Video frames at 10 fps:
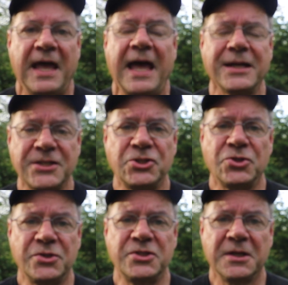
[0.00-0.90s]

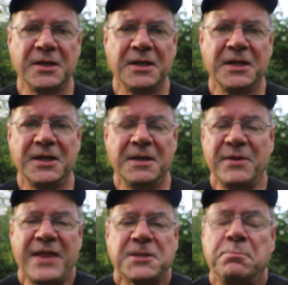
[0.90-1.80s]
attitude.
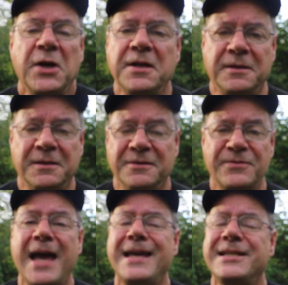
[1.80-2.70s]
But that's Britain.
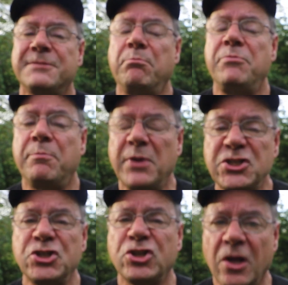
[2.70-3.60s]
That is
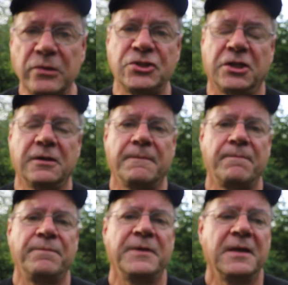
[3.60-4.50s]
British culture.
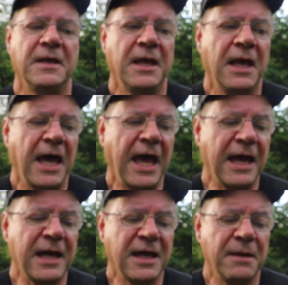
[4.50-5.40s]

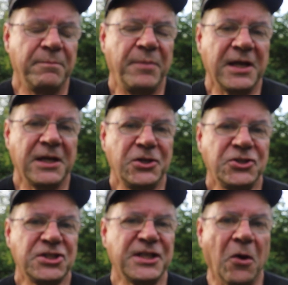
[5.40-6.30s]
But you
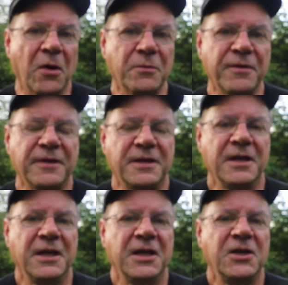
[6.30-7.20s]
just get on with it.
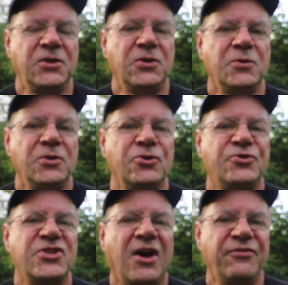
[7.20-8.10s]
You
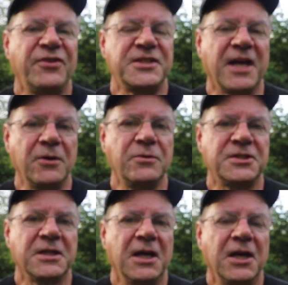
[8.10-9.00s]
tough it
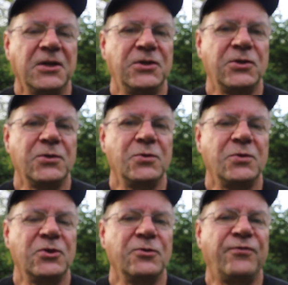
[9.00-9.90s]
out.
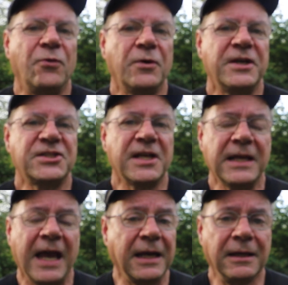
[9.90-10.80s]
You focus
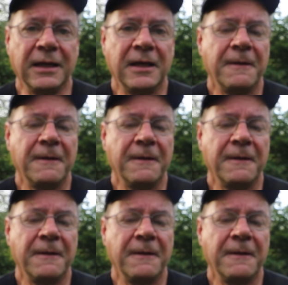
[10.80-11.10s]
again